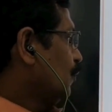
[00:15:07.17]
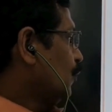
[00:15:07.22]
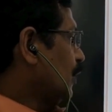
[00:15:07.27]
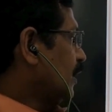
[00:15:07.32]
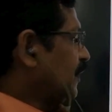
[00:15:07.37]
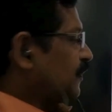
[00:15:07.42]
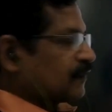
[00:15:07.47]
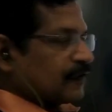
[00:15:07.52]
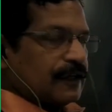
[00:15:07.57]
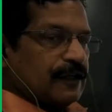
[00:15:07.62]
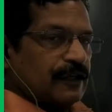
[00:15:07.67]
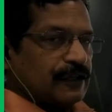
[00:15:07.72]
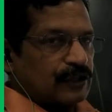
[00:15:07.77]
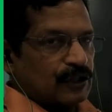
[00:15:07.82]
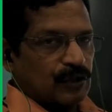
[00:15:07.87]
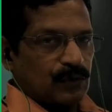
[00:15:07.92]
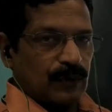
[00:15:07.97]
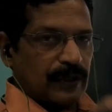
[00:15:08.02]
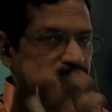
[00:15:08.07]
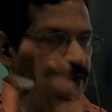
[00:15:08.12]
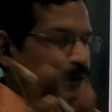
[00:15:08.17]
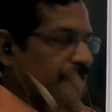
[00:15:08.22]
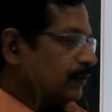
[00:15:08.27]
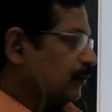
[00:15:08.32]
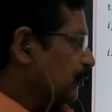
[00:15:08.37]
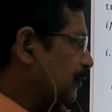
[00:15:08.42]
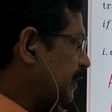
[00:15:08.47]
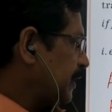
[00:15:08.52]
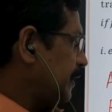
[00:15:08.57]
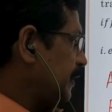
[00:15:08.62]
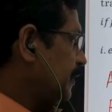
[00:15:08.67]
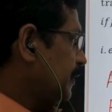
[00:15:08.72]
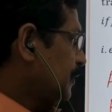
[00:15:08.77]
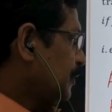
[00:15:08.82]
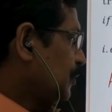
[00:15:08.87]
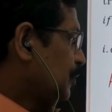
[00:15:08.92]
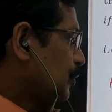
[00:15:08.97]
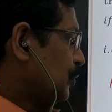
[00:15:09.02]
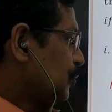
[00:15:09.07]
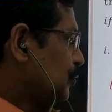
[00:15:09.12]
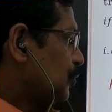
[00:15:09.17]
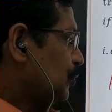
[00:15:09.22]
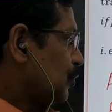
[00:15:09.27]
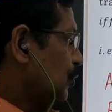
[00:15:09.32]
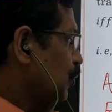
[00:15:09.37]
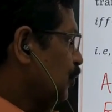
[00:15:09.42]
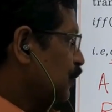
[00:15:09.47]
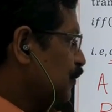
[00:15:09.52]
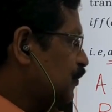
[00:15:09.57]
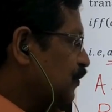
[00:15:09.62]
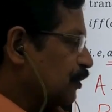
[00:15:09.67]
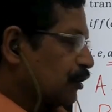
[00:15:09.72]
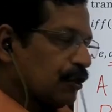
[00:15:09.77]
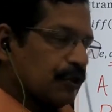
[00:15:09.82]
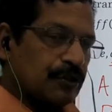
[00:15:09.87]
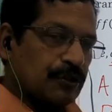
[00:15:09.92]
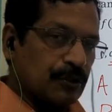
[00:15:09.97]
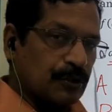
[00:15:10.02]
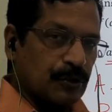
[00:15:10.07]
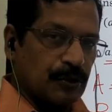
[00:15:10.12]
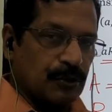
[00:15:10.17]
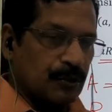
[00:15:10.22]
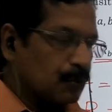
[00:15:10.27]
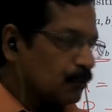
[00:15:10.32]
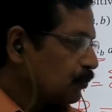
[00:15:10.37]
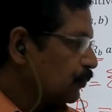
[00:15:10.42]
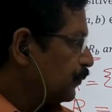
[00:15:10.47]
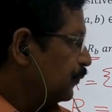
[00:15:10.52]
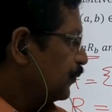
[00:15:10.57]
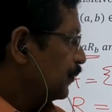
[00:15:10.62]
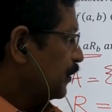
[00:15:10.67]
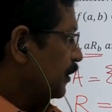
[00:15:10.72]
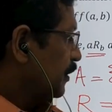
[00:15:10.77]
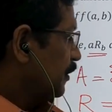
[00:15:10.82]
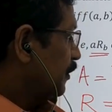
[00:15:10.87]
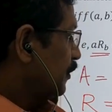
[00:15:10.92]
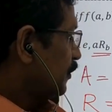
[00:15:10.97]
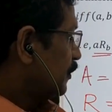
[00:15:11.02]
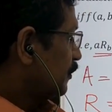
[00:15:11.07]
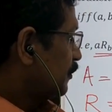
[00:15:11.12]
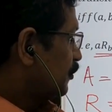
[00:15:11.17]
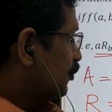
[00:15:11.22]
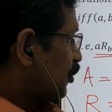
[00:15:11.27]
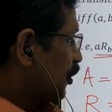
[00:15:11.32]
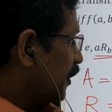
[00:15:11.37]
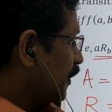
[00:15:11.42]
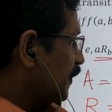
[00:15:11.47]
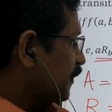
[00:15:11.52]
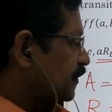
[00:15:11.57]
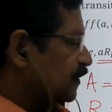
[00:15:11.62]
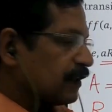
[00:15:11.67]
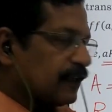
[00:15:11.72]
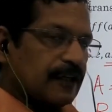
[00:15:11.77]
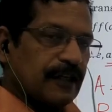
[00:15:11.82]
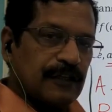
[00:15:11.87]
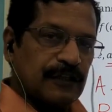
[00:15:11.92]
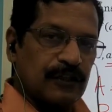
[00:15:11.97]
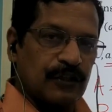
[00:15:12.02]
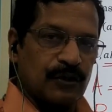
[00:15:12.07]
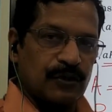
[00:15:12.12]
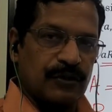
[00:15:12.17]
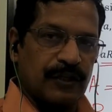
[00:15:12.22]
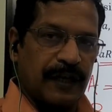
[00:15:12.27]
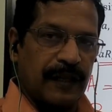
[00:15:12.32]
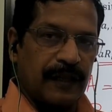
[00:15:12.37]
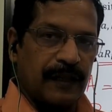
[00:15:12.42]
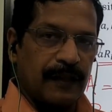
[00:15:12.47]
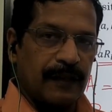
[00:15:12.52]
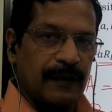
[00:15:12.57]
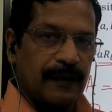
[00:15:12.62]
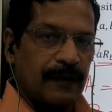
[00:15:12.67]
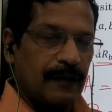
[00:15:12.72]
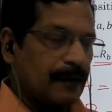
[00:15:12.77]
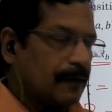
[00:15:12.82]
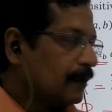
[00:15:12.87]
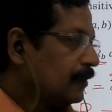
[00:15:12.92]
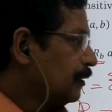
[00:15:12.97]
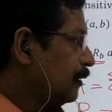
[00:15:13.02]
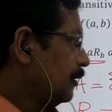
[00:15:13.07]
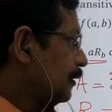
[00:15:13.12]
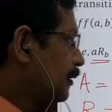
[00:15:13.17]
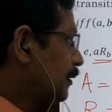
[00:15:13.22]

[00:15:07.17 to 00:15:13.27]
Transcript: 1 is related to 1, okay. 2 is related to 2. 3 is related to 3.